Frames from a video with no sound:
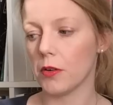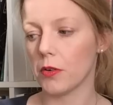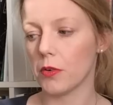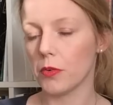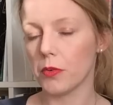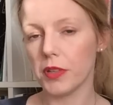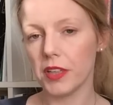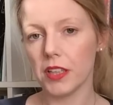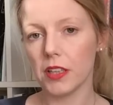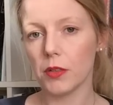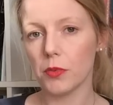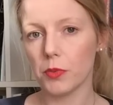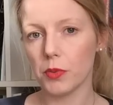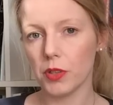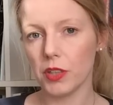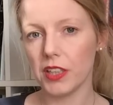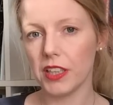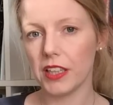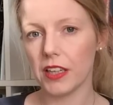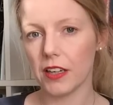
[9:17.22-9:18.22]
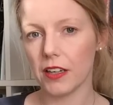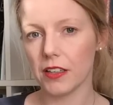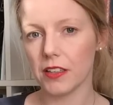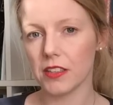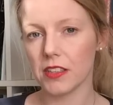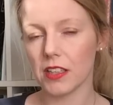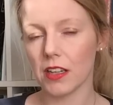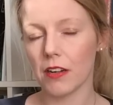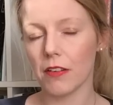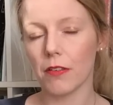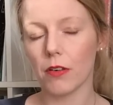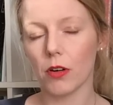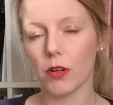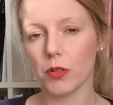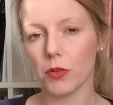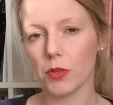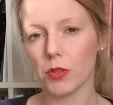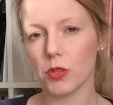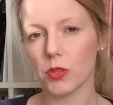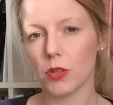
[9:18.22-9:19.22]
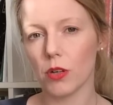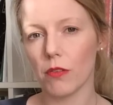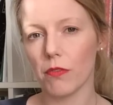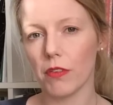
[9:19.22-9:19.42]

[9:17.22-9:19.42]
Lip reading: Real woolly yarns are also